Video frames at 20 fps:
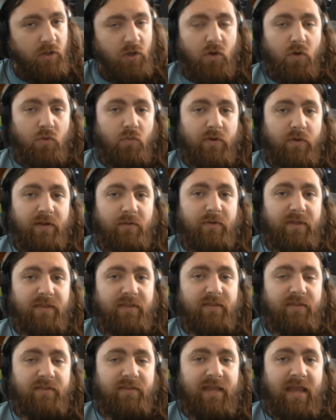
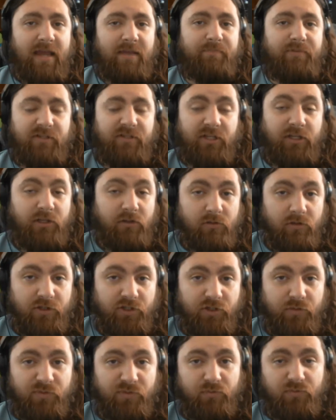When that particular
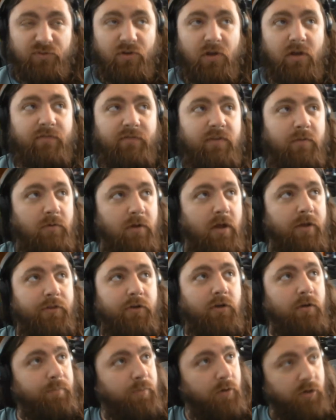issue was resolved, there were
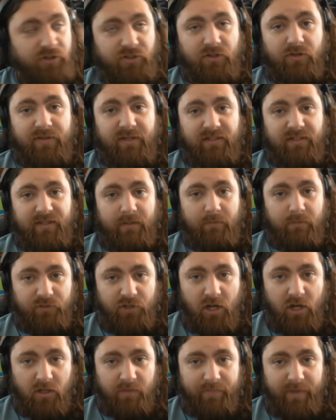other personal things that I won't
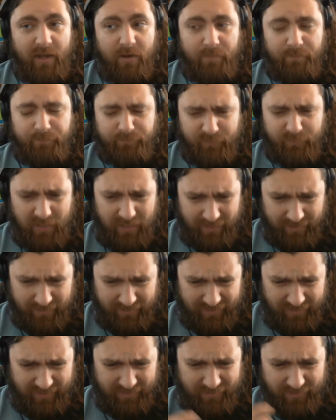talk about,
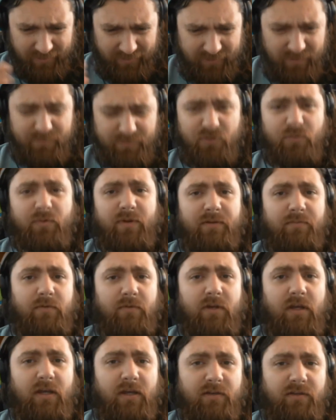and the subsequent
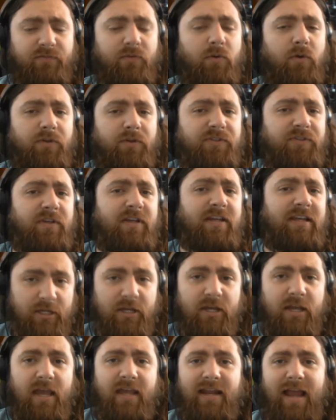divorce.
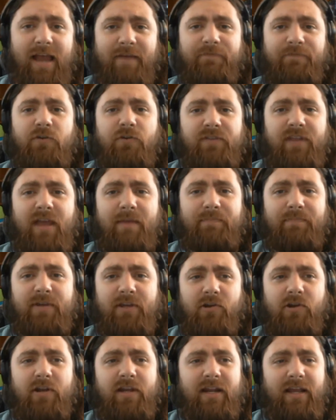And after that
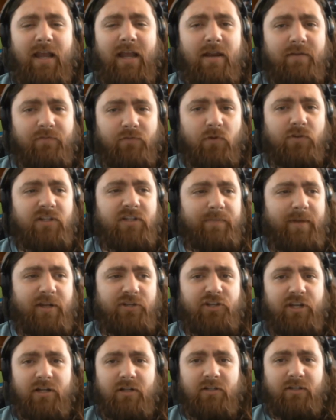period, I kind of looked at my
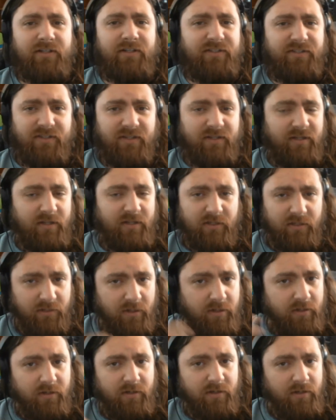channel because,
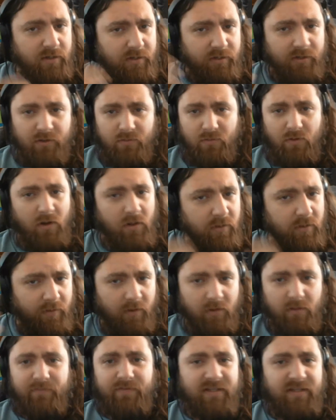you know,
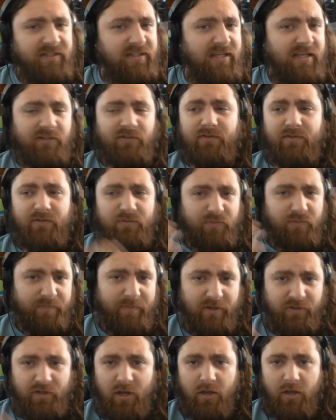all of these things between
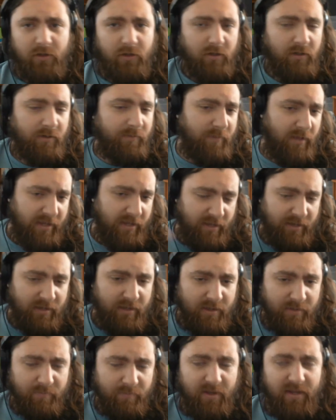my daughter and my
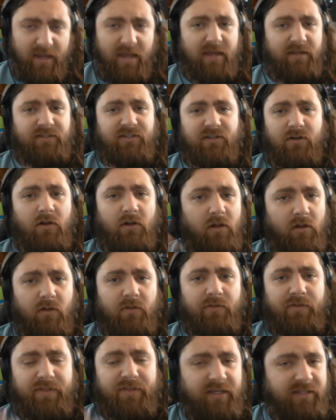ex and
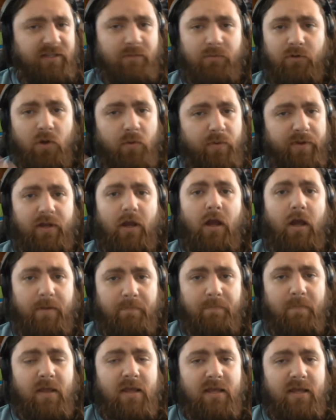all the things that were going
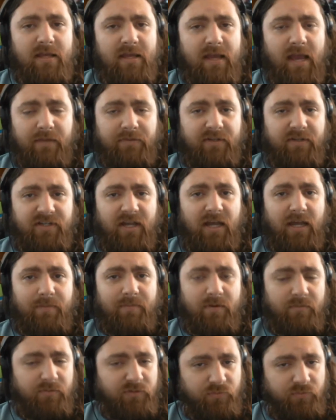on at the
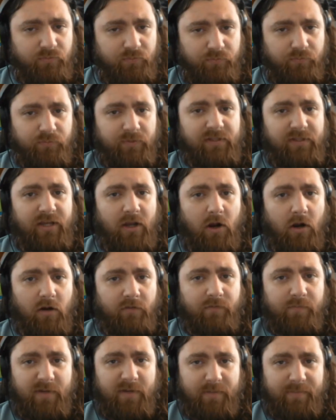time, it was really
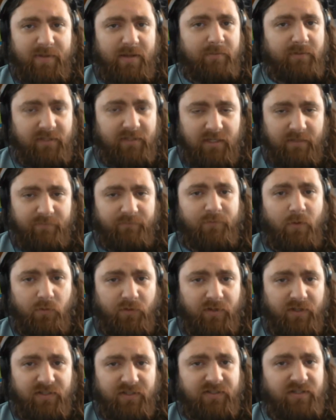hard for me to be able to keep
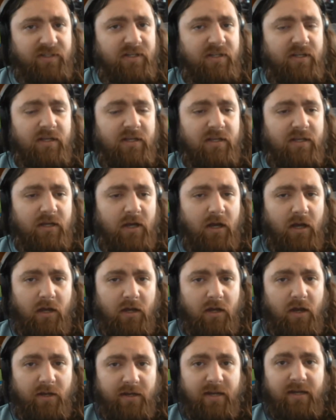focused
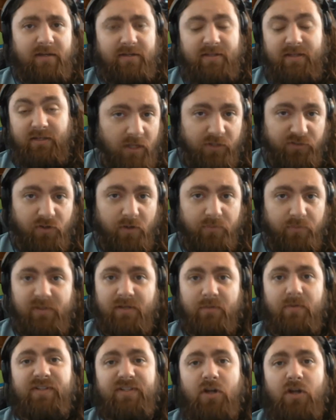on anything. So I
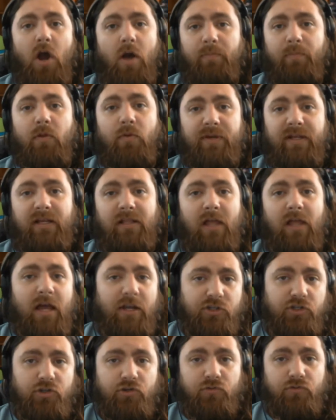really wasn't uploading a
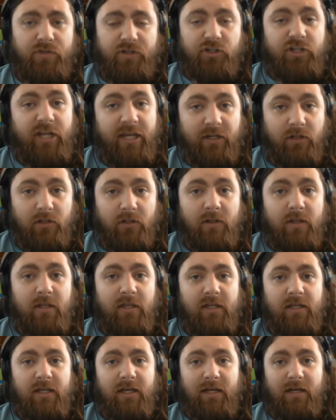lot to the channel
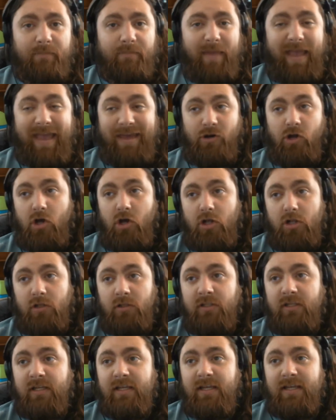at
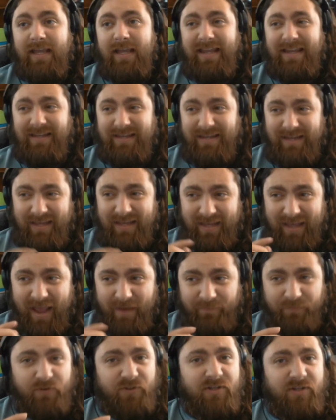all. And
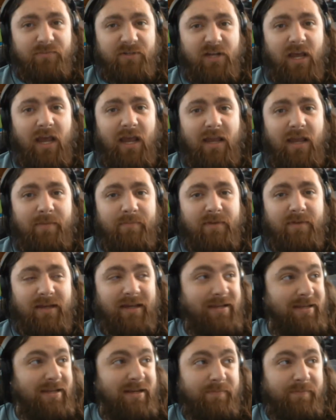after some time,
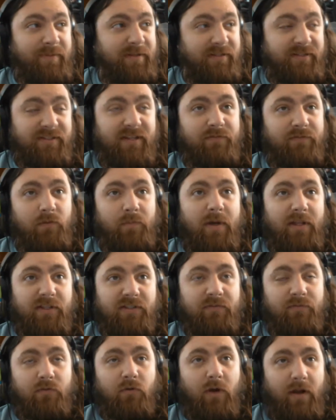it had been several
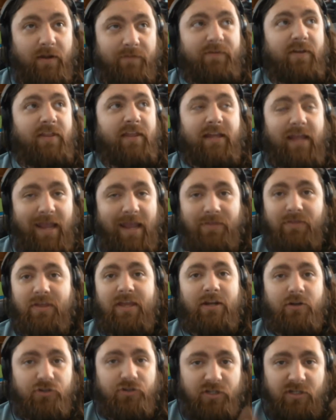months before I felt like I had
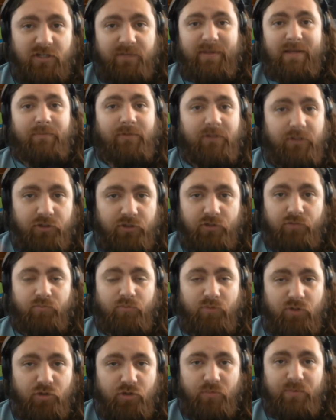the energy to be able to
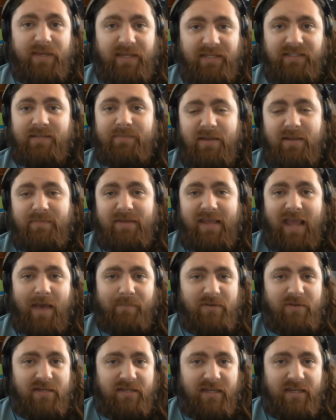do things that made me
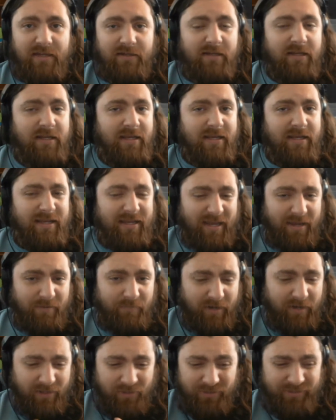happy again. And
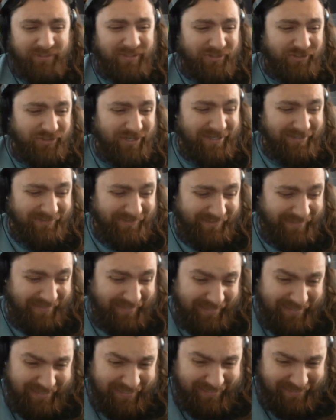when I looked at the channel,
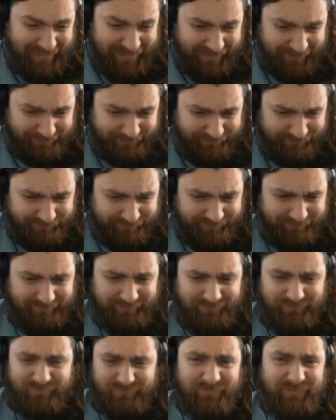I
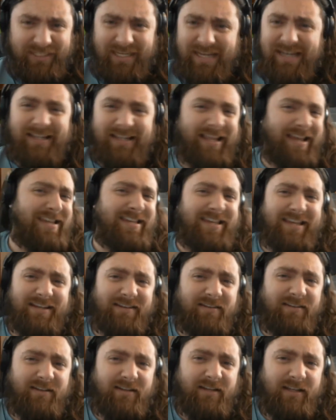didn't like
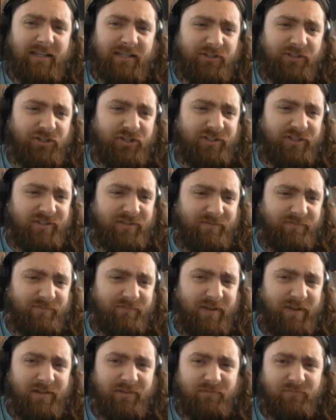it. It just
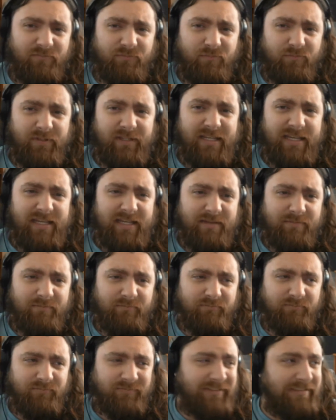felt really,
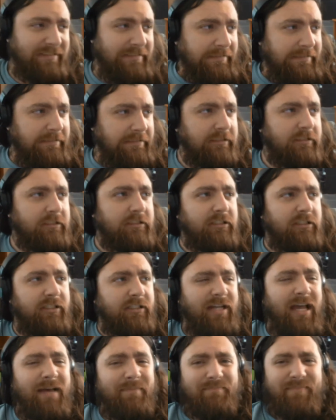
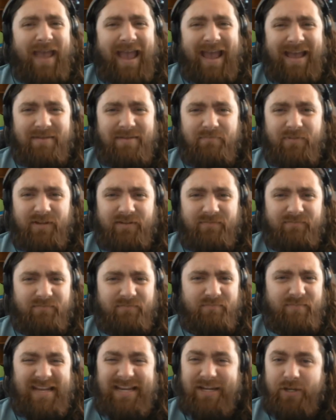not bad,
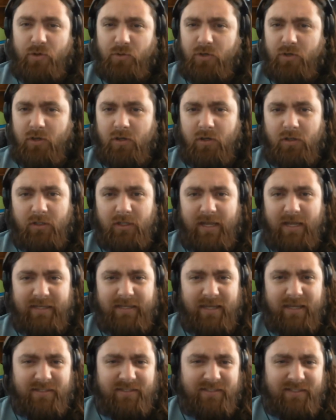but mediocre, I
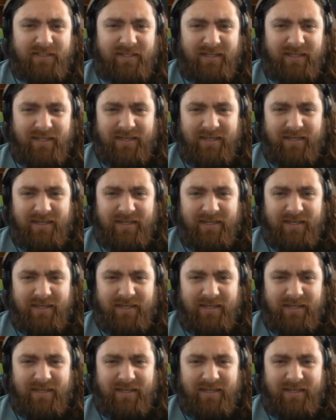guess.